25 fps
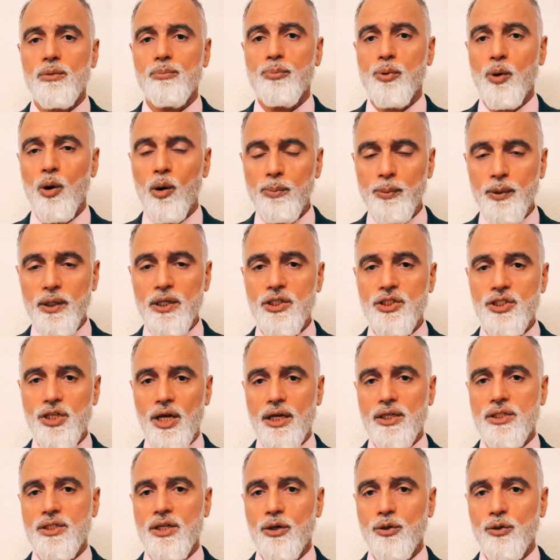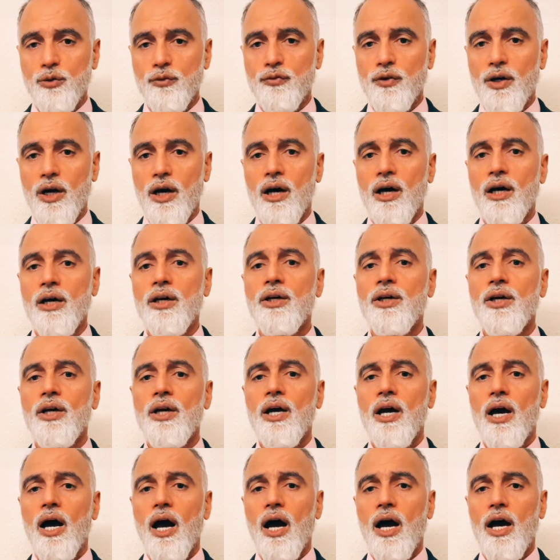properly checked over
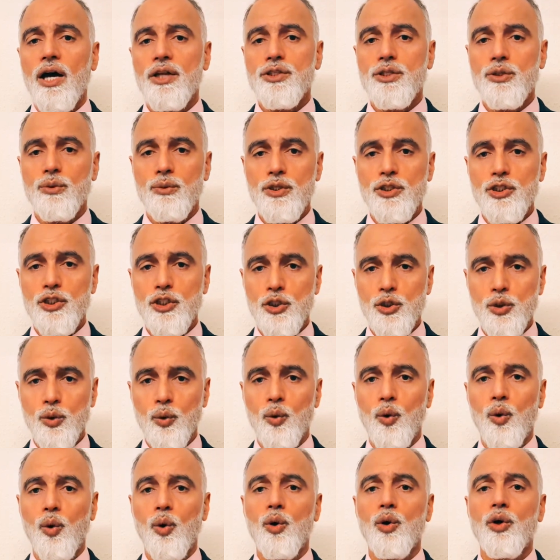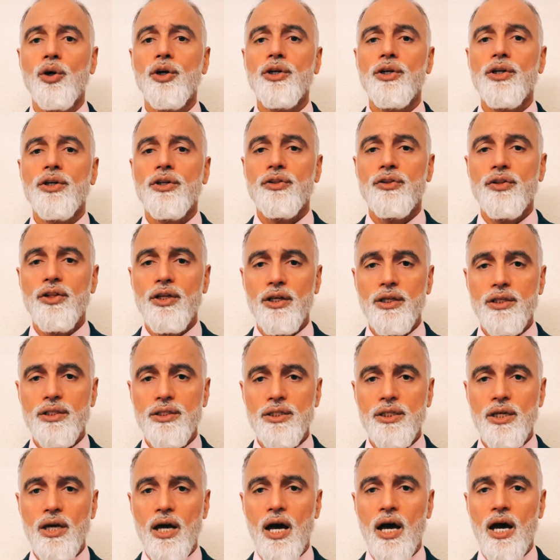to ensure that
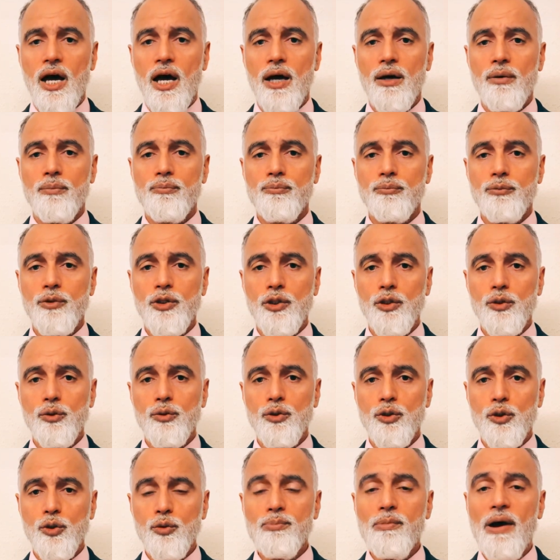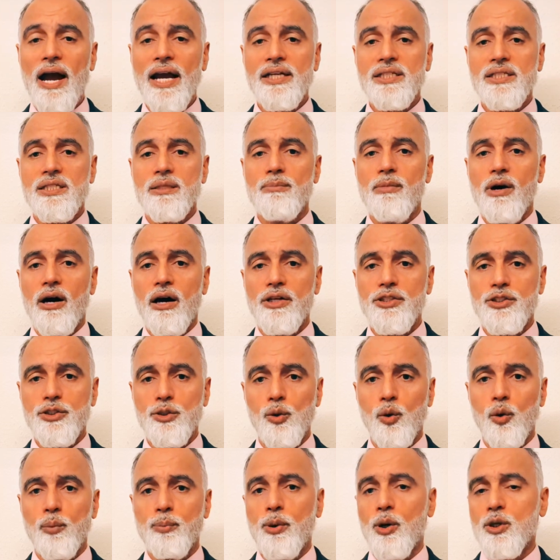you maximise
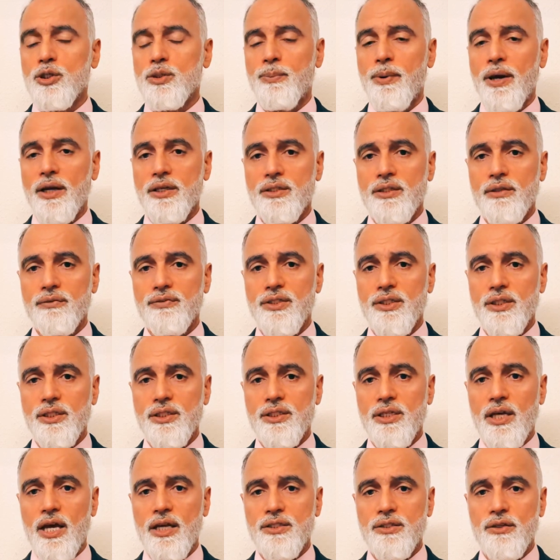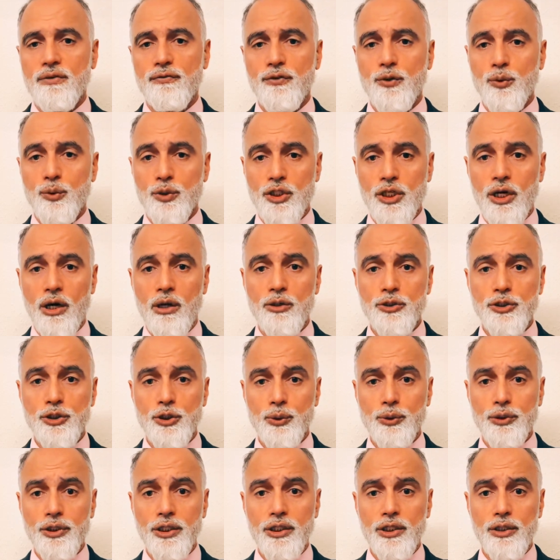your prospects of success of your child
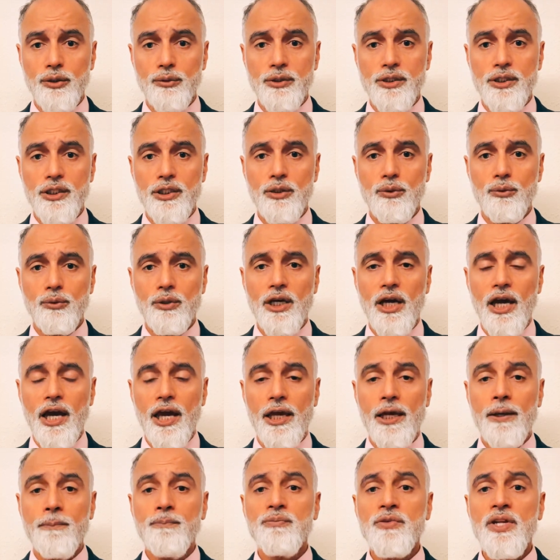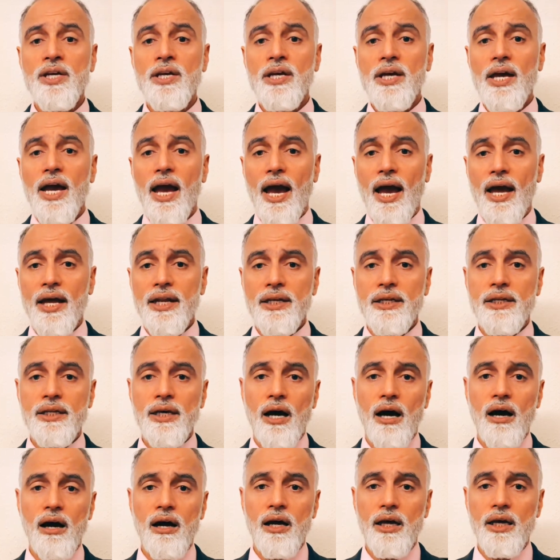joining you in the UK. And
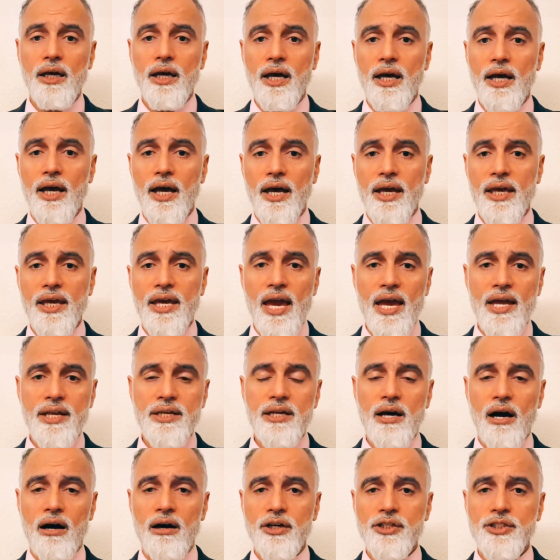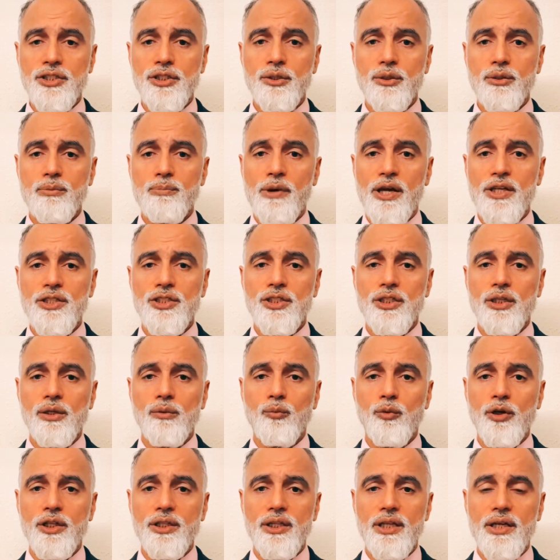I should mention
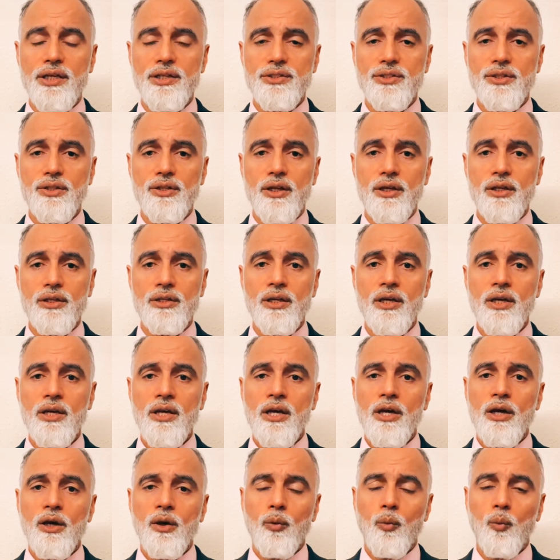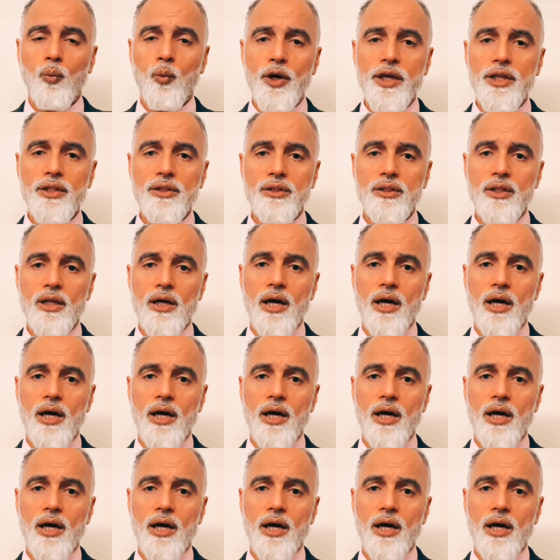with this that with